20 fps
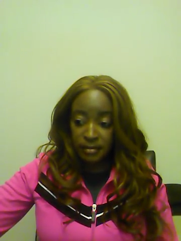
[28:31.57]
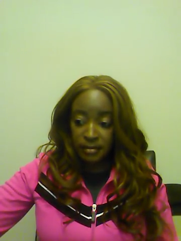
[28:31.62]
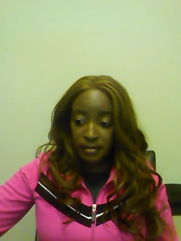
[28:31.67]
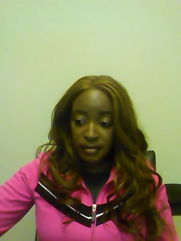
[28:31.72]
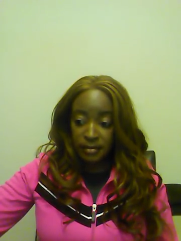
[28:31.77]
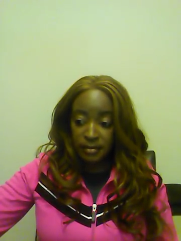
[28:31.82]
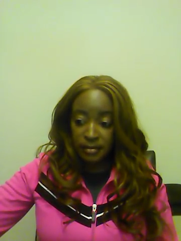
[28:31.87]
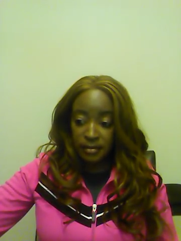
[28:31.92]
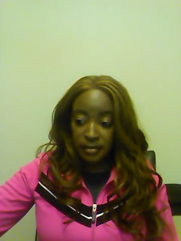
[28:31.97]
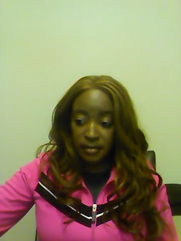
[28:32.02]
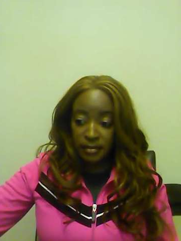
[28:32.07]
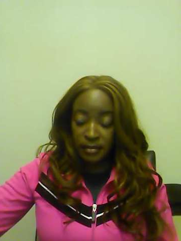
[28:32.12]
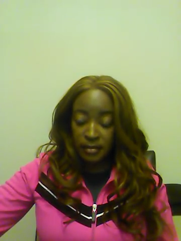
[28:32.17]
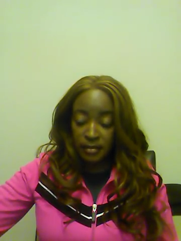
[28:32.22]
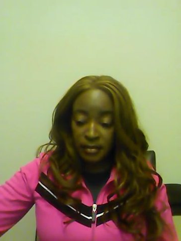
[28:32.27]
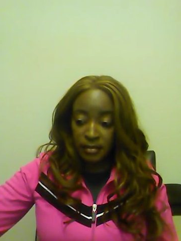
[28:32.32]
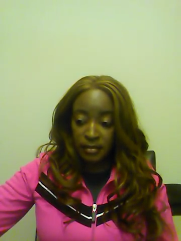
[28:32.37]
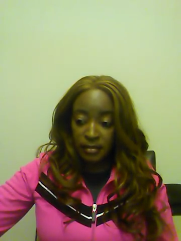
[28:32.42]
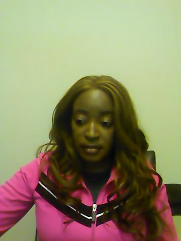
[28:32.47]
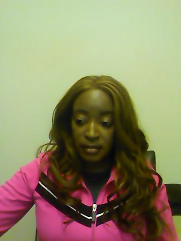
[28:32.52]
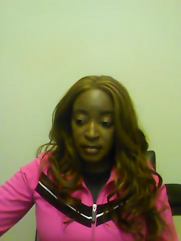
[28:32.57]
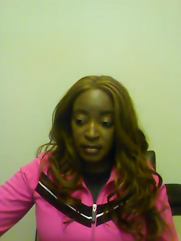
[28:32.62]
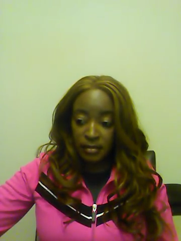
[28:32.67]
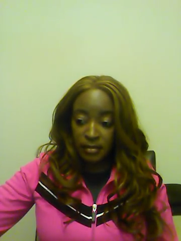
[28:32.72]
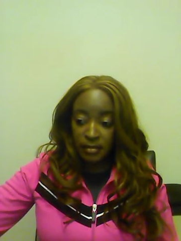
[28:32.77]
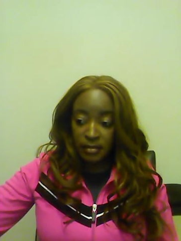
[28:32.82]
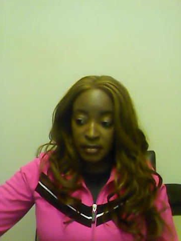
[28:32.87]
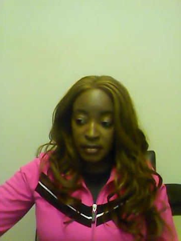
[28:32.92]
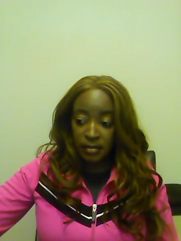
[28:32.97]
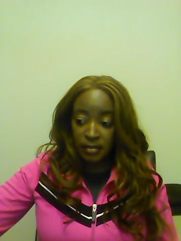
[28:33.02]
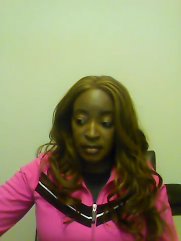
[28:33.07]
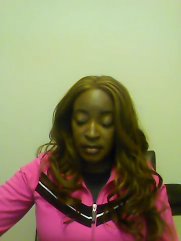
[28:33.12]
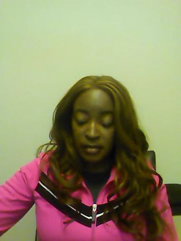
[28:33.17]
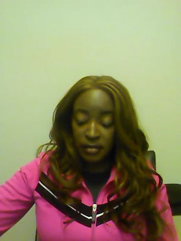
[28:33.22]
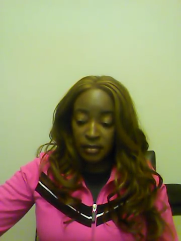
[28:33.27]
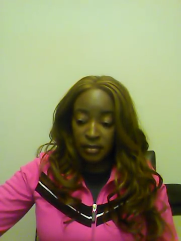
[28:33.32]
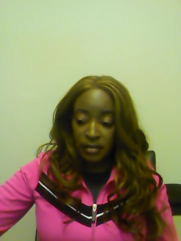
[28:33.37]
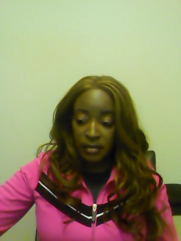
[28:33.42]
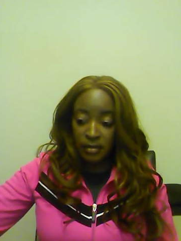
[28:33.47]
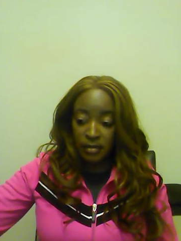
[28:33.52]

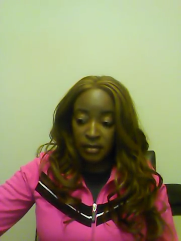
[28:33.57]
(no one is talking)